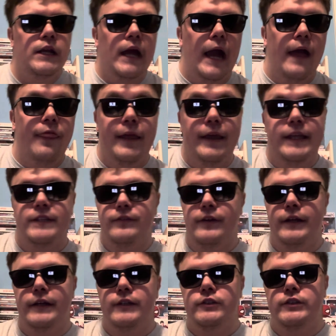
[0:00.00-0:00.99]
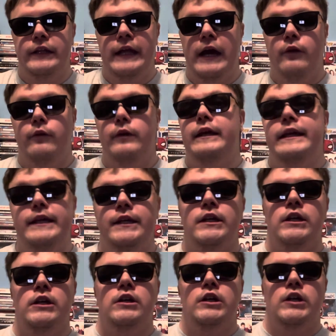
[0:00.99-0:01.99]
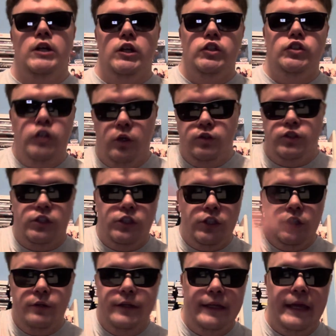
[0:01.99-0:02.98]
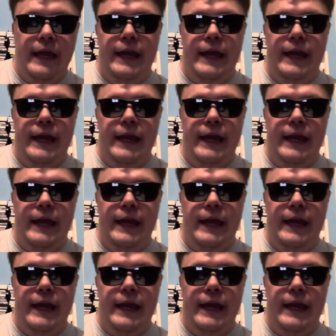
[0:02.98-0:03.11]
I think it's very interesting how he chose to do it.